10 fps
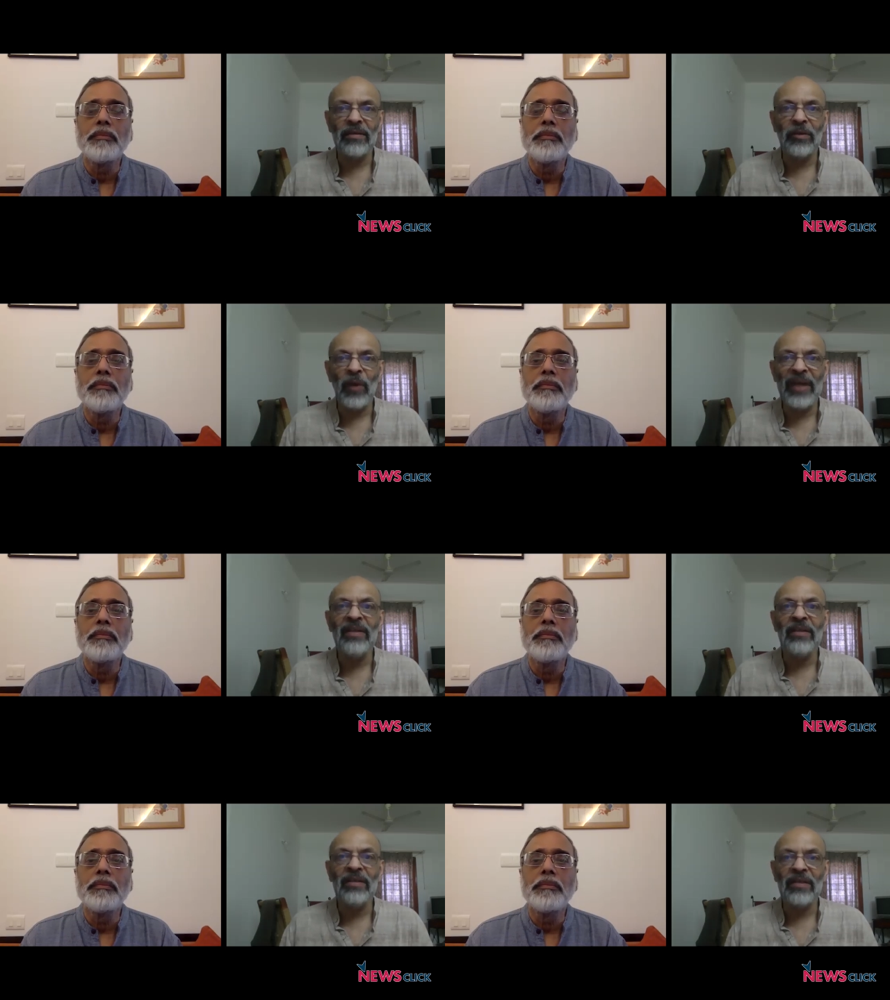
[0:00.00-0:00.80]
Speaker 1: went
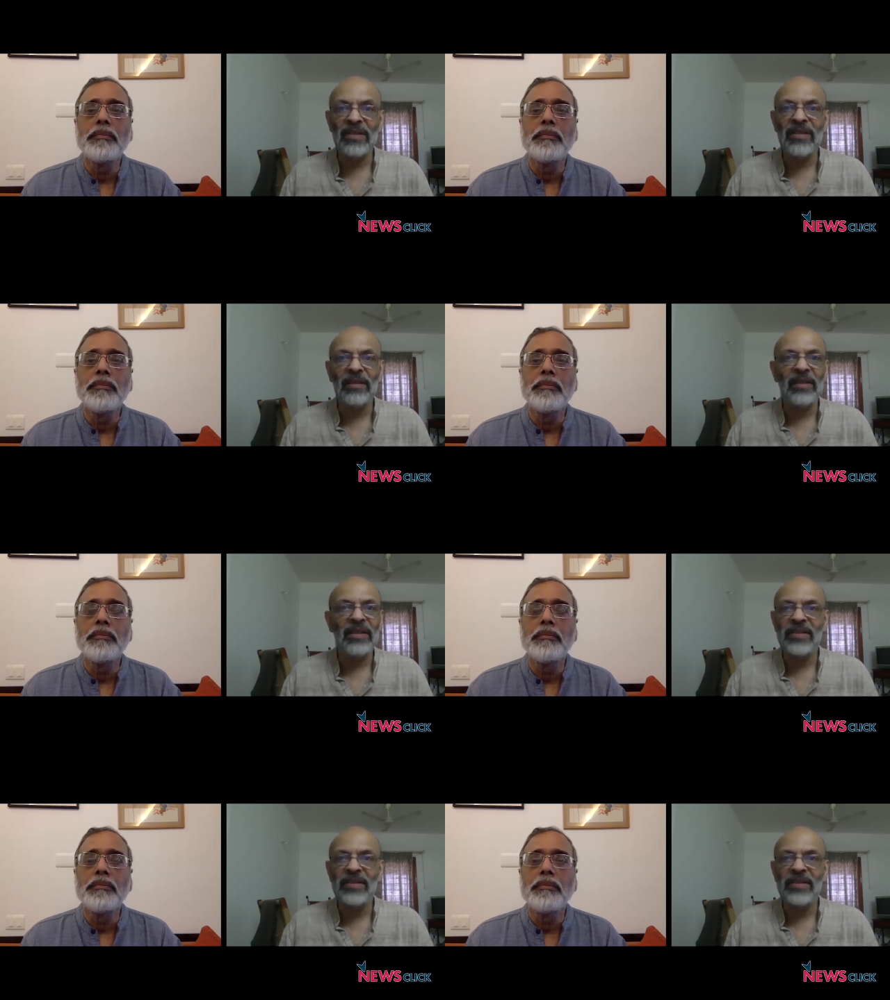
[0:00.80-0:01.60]
a certain
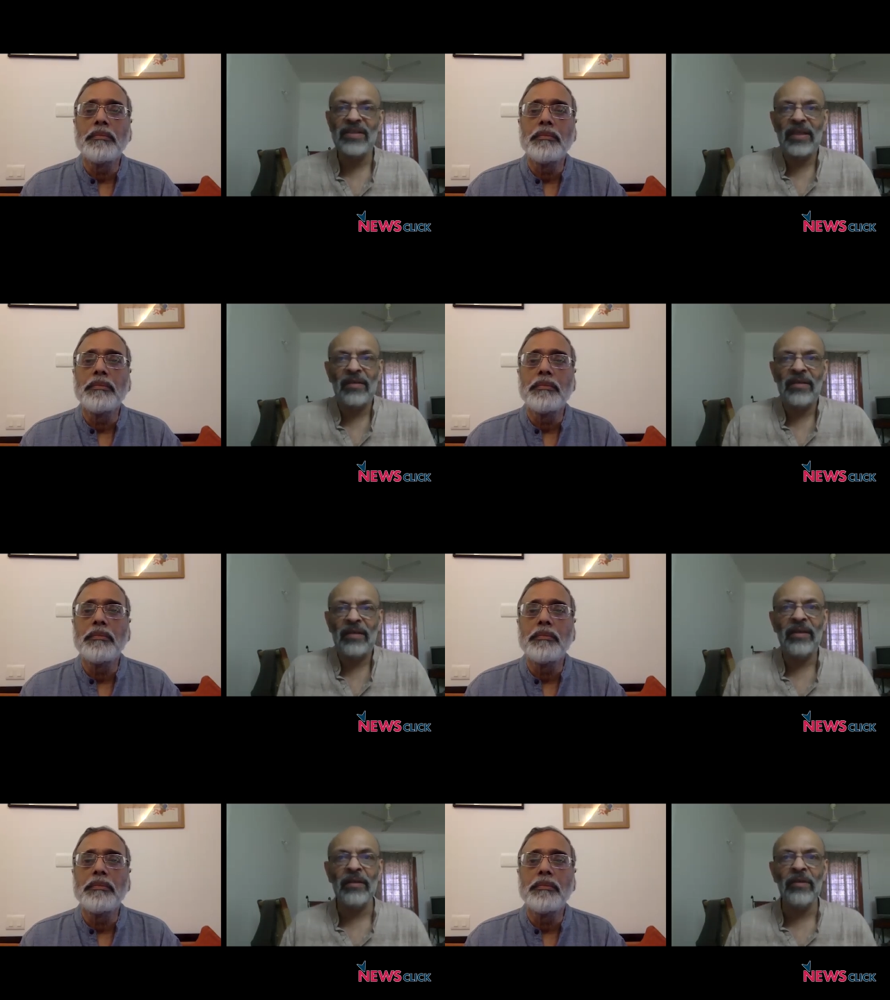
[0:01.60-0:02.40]
distance and
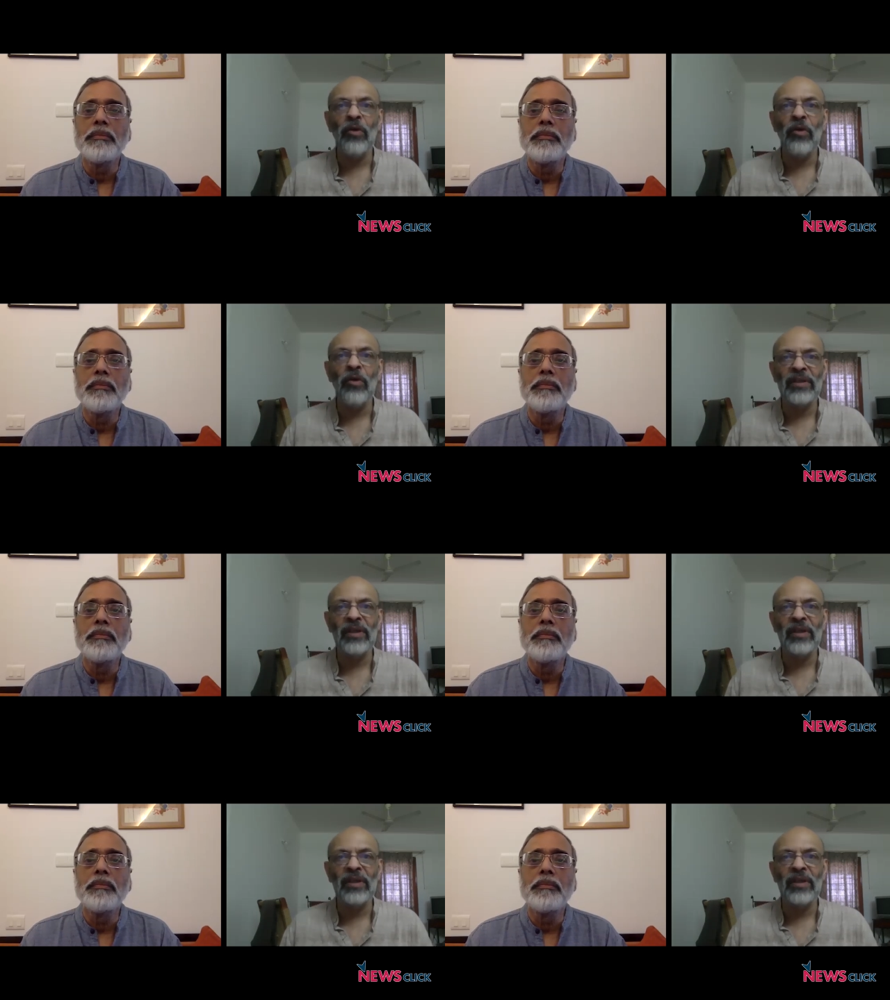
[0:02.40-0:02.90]
then didn't go further